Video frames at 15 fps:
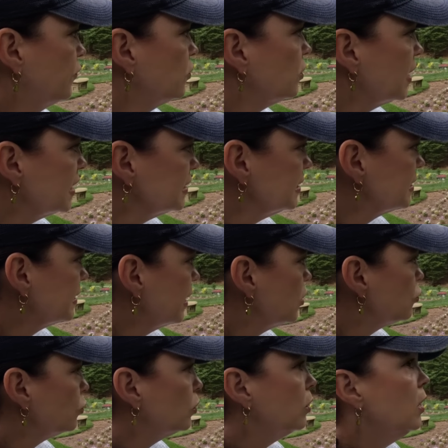fertilizing
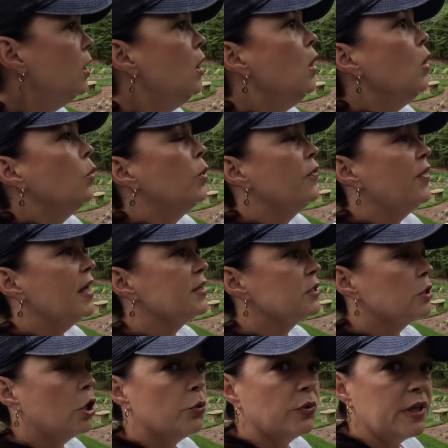schedule with that
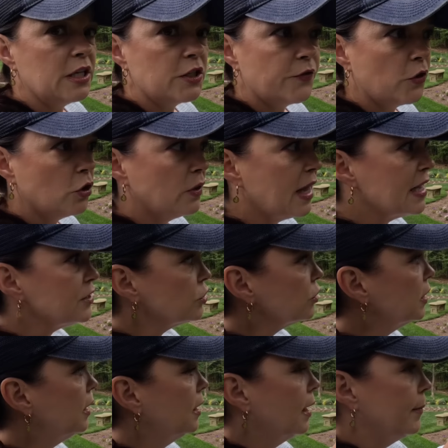slow release fertilizer.